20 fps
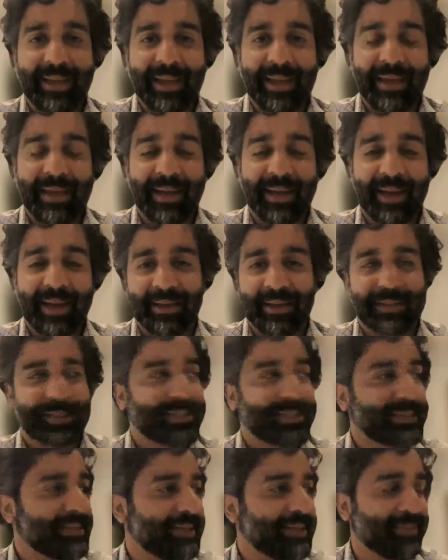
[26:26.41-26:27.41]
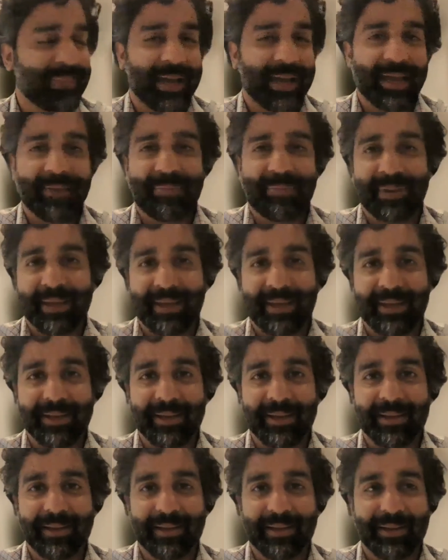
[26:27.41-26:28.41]
And honestly, in my
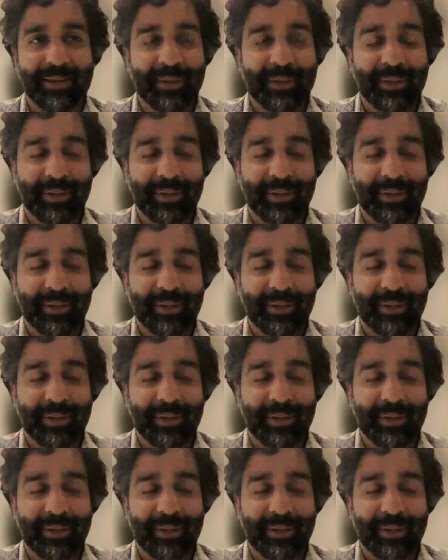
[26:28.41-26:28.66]
opinion,